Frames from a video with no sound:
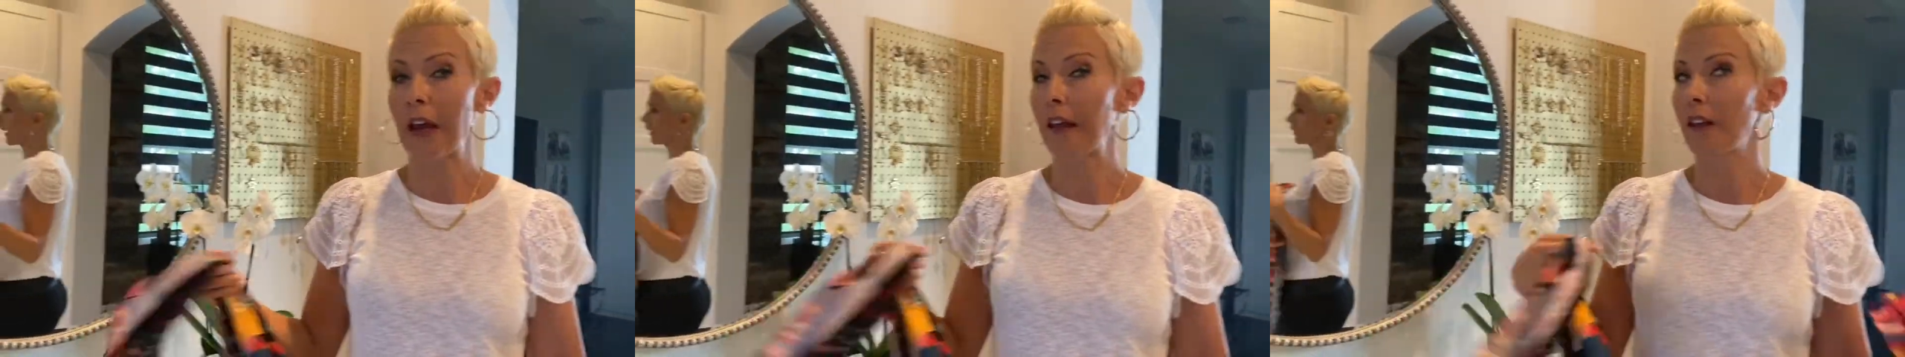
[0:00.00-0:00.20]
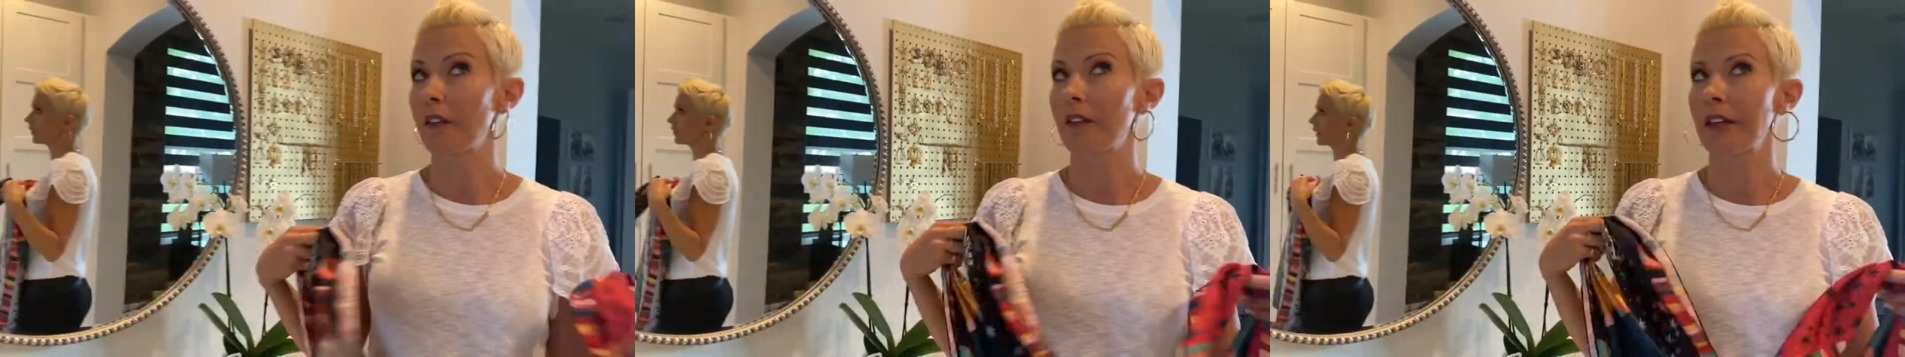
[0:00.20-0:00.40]

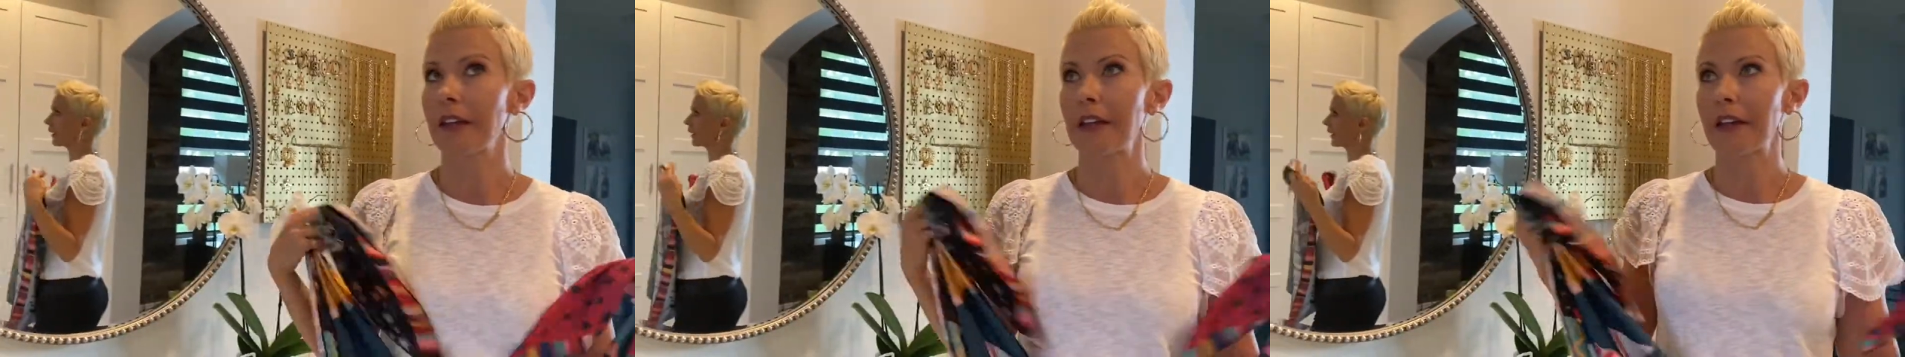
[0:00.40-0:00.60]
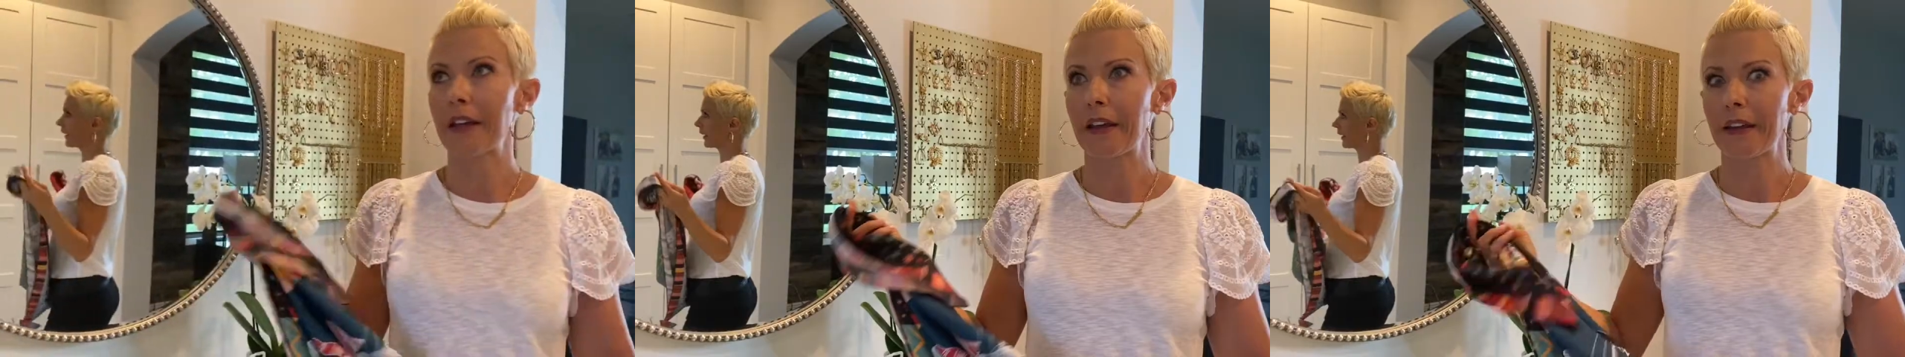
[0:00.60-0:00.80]

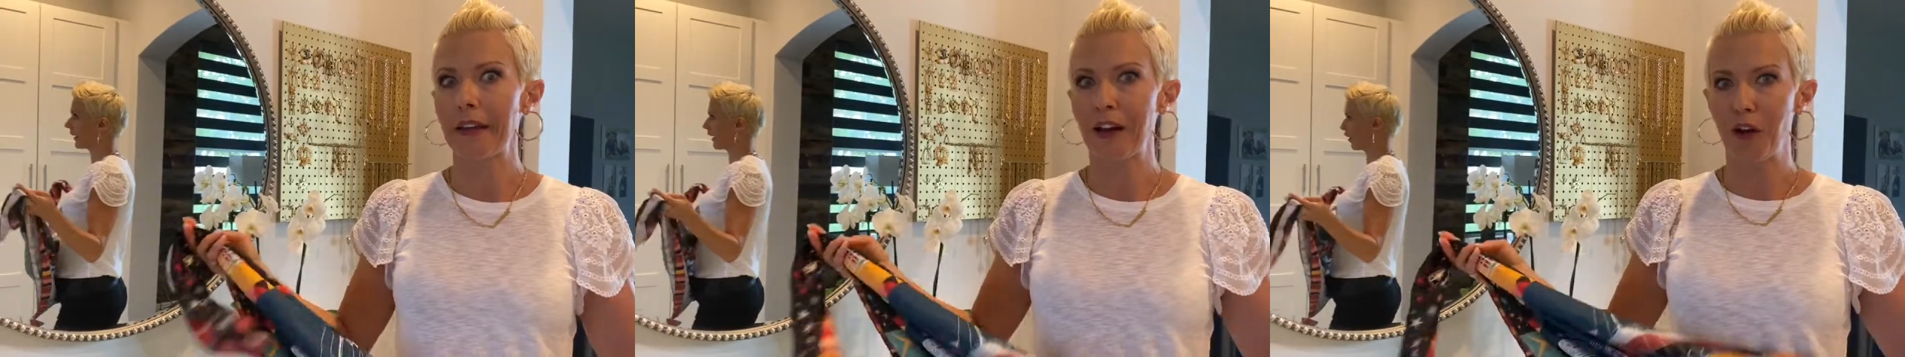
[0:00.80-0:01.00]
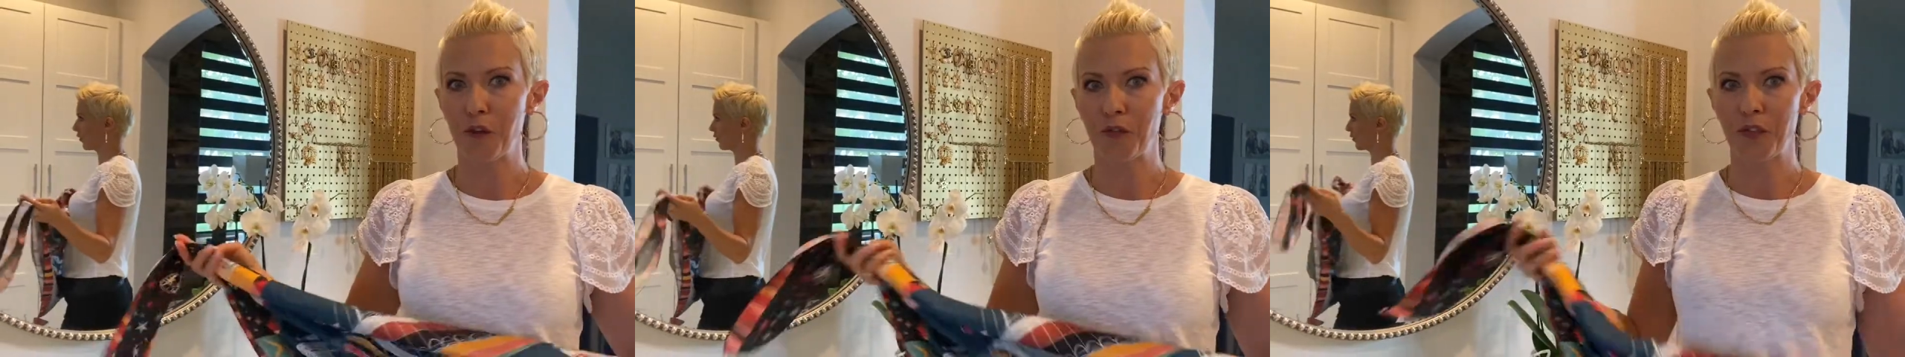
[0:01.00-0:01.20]
elevating any
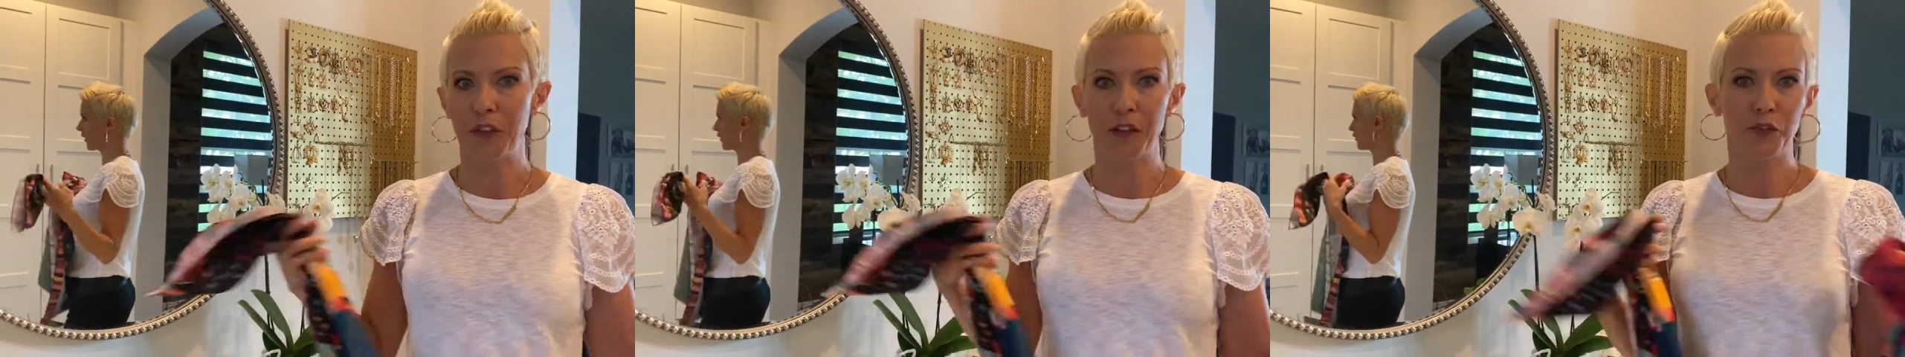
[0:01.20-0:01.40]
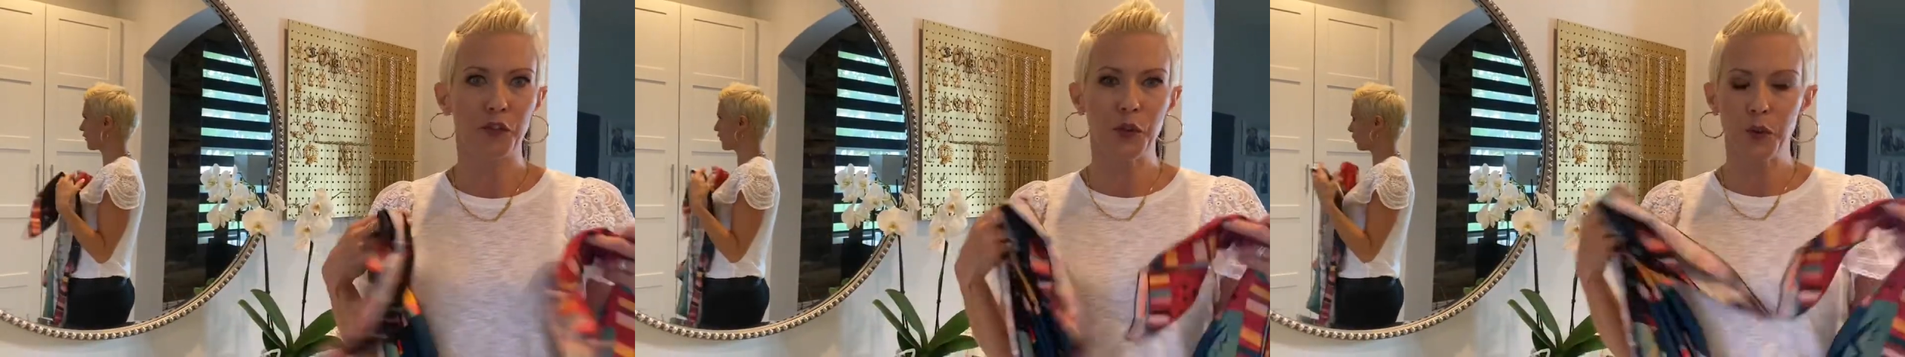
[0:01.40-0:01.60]
outfit
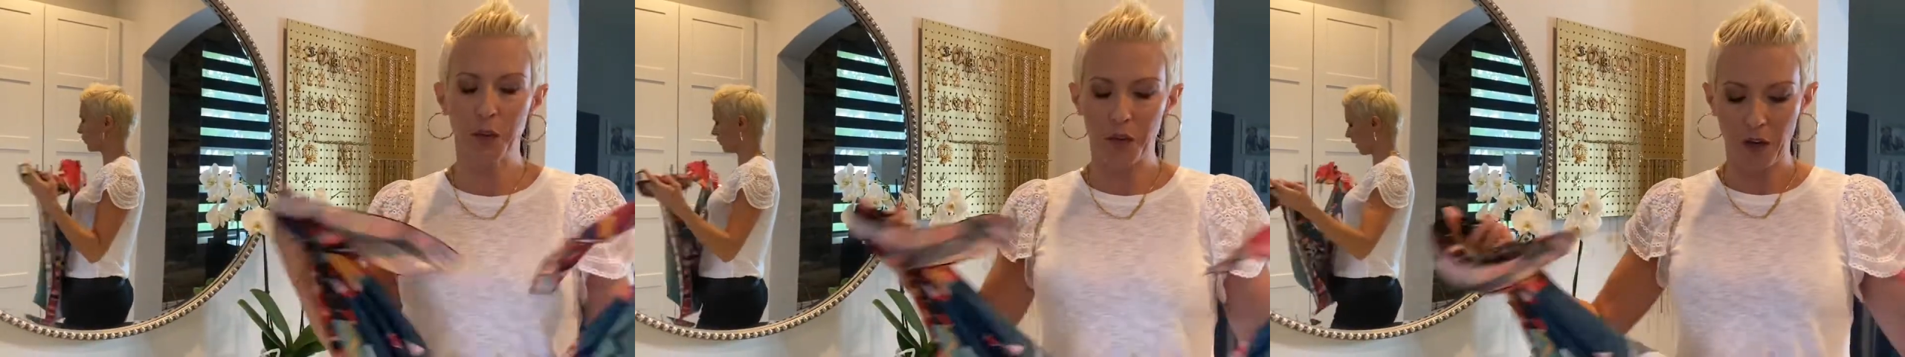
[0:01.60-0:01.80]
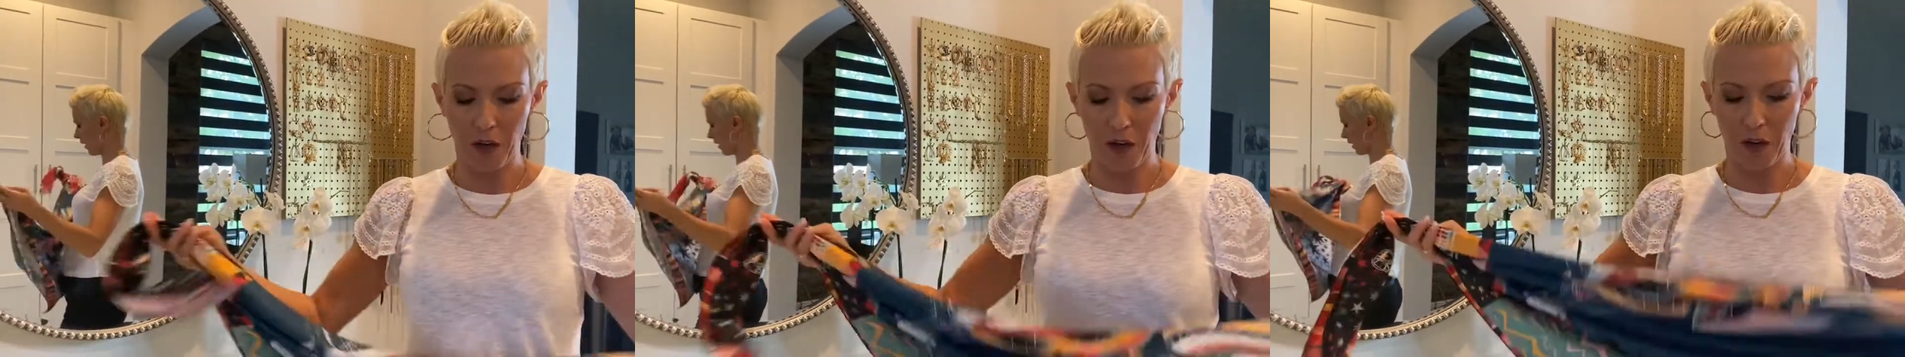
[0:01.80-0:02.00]
if you,